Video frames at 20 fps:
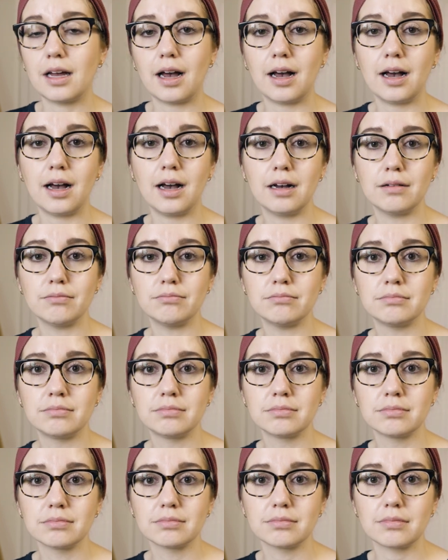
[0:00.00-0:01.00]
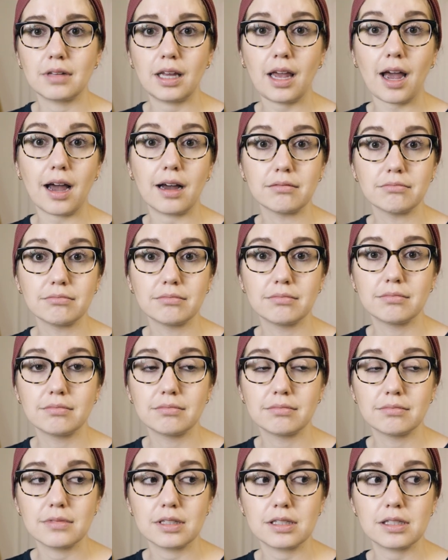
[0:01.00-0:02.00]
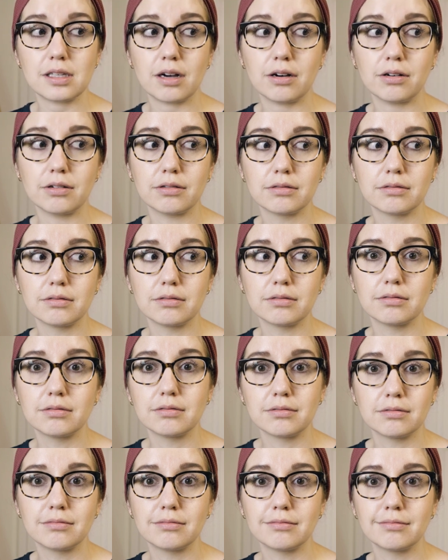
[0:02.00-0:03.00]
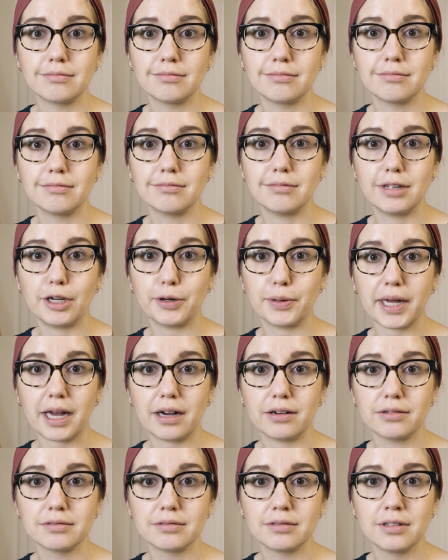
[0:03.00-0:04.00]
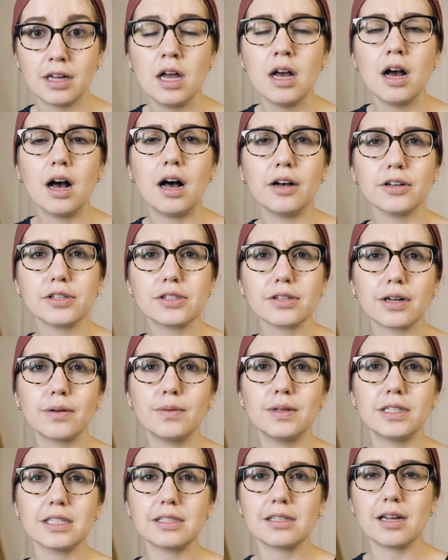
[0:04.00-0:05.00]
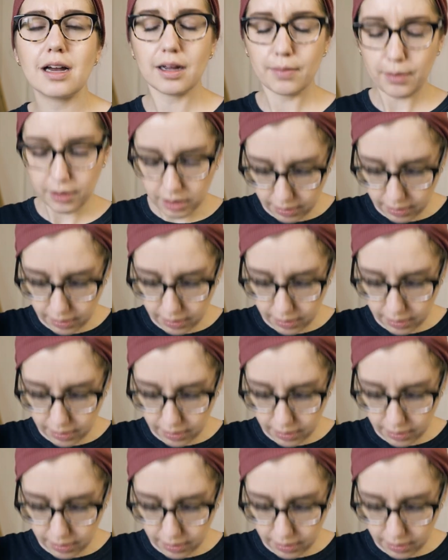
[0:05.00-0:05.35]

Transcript: um, yeah, so here we go. Also, can we just talk